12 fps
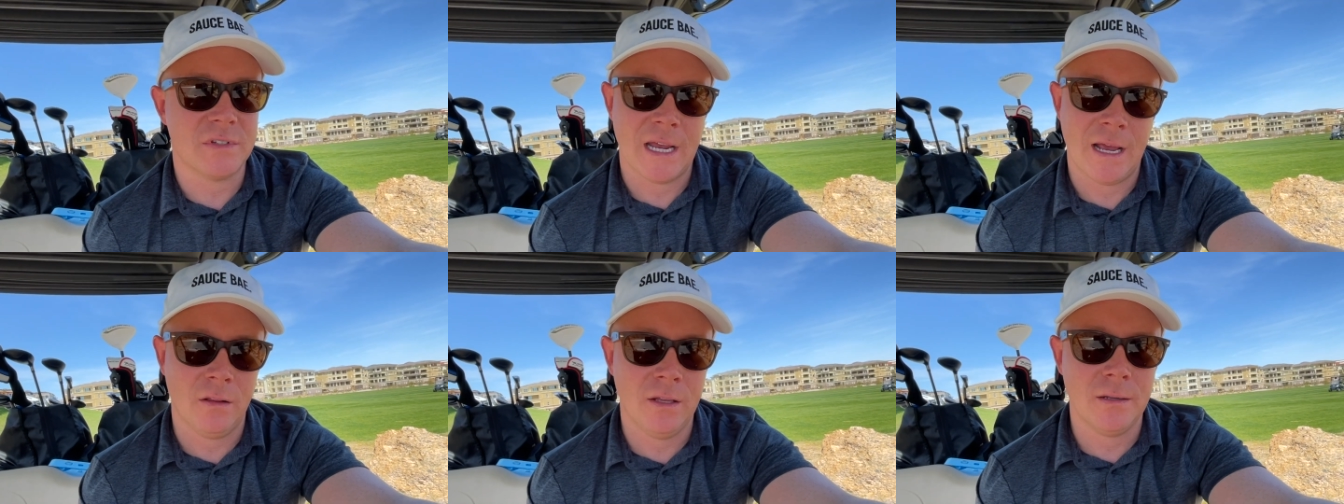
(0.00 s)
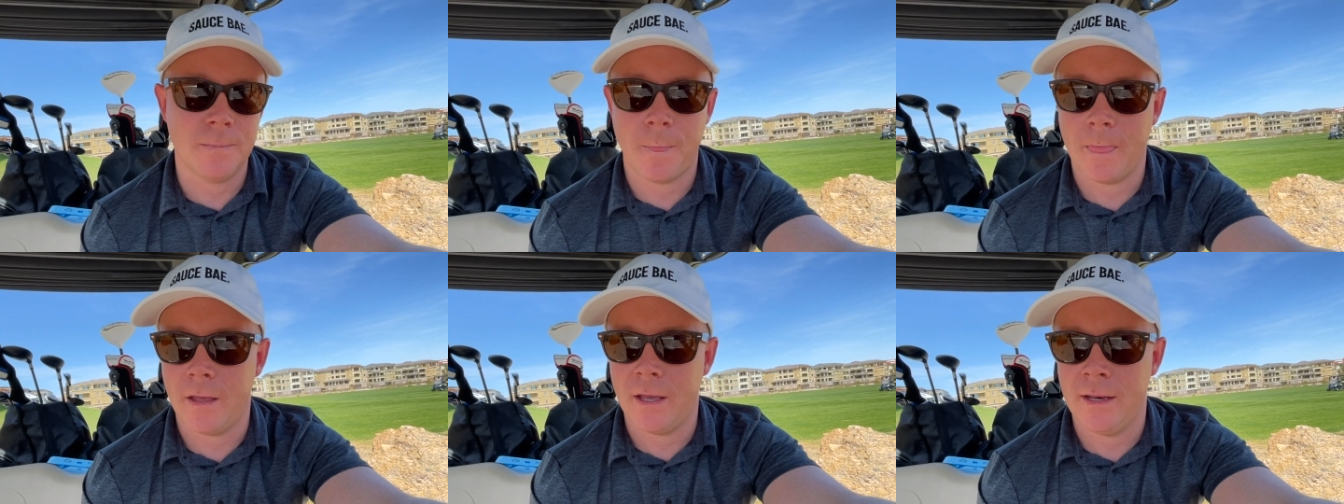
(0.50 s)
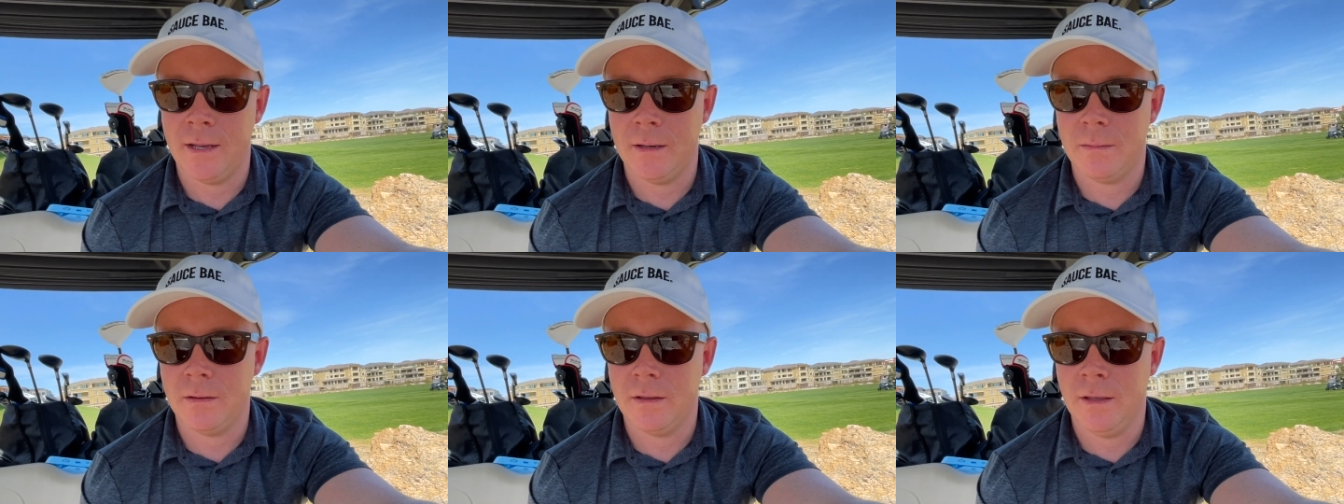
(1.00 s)
talent, and it
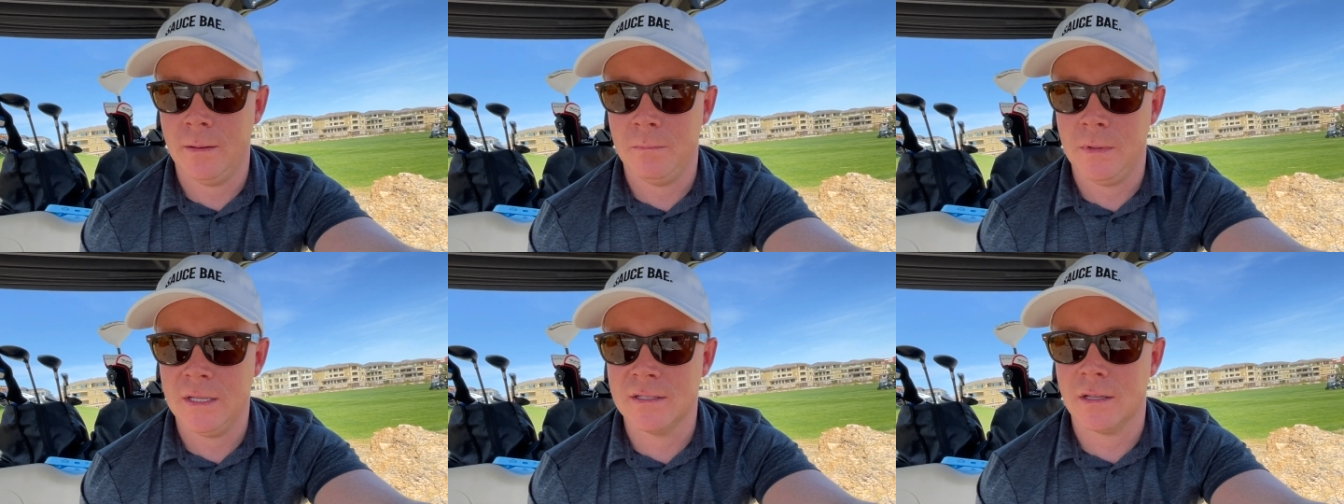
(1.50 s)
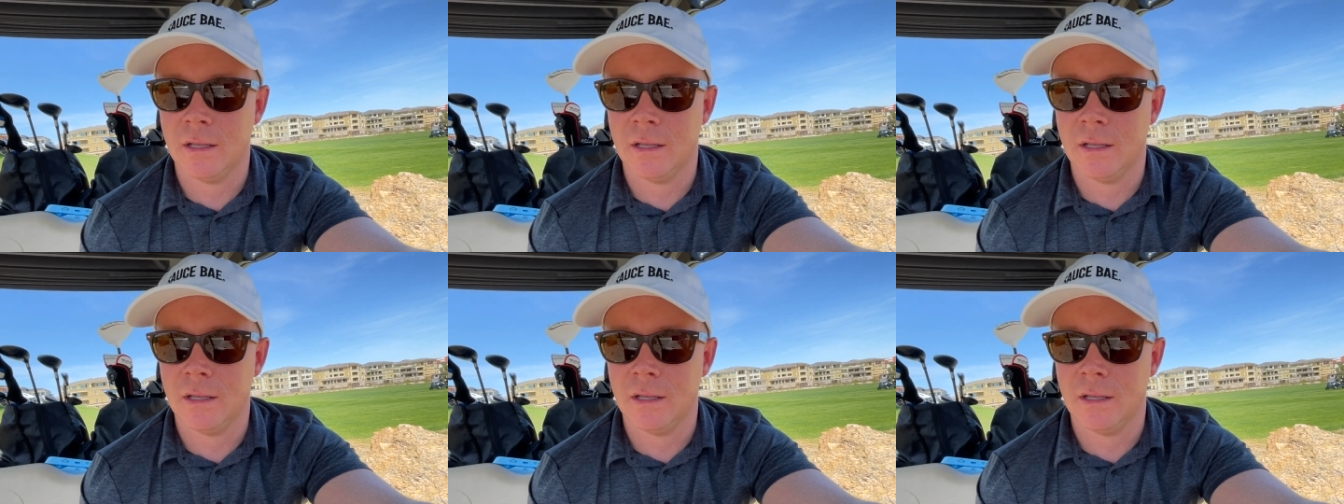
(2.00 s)
it means a